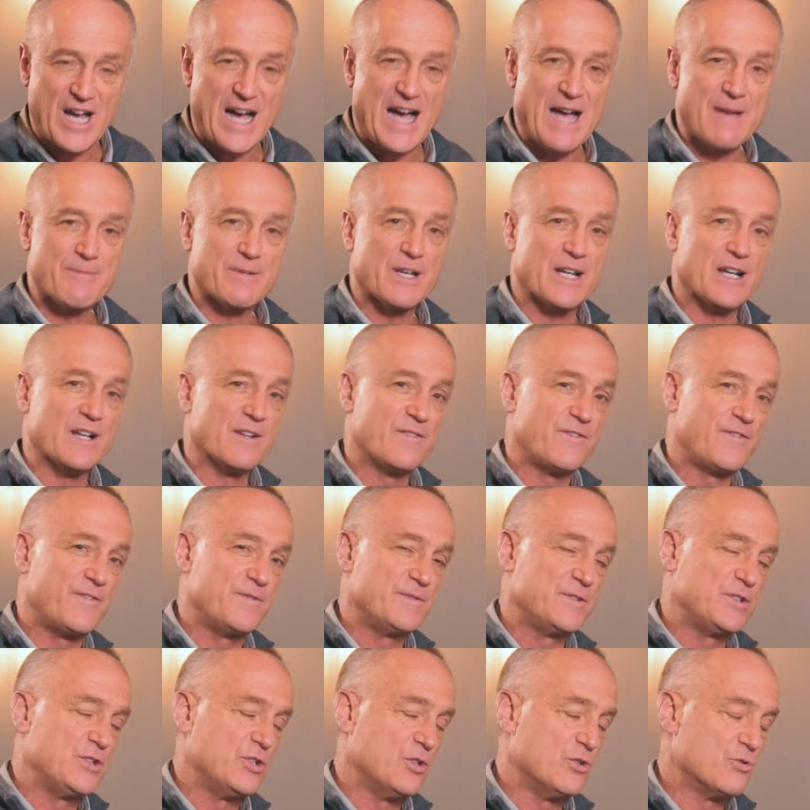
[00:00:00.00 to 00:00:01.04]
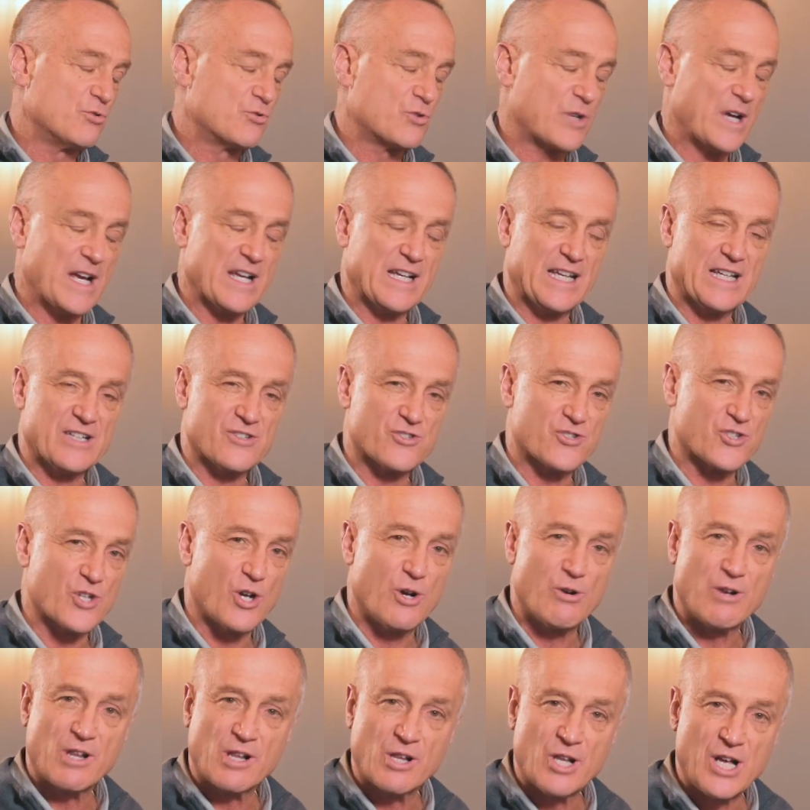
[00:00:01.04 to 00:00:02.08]
I'm going to try and get
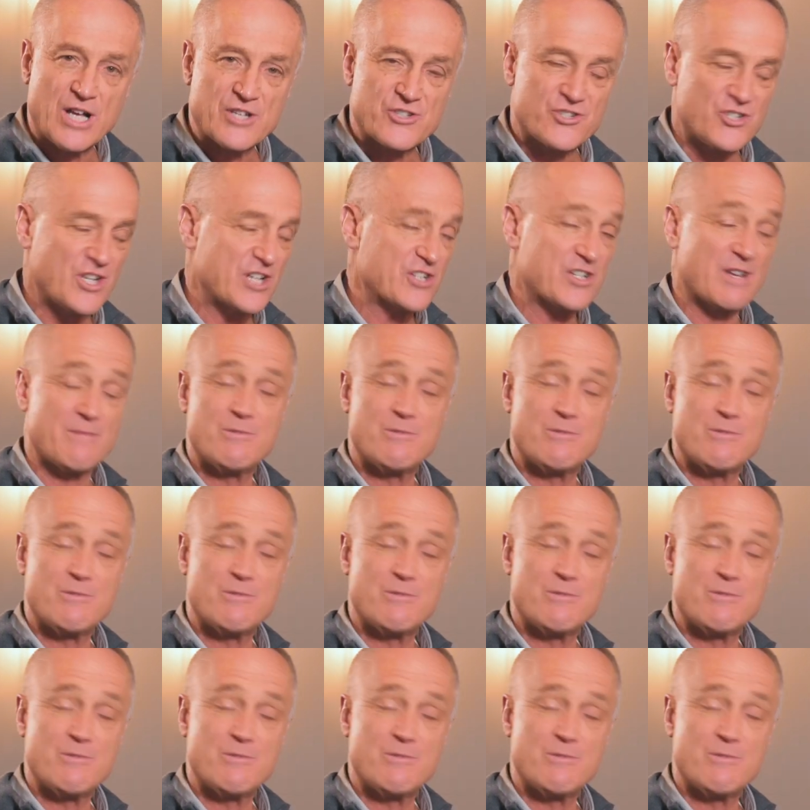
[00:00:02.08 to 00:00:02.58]
zoning laws changed,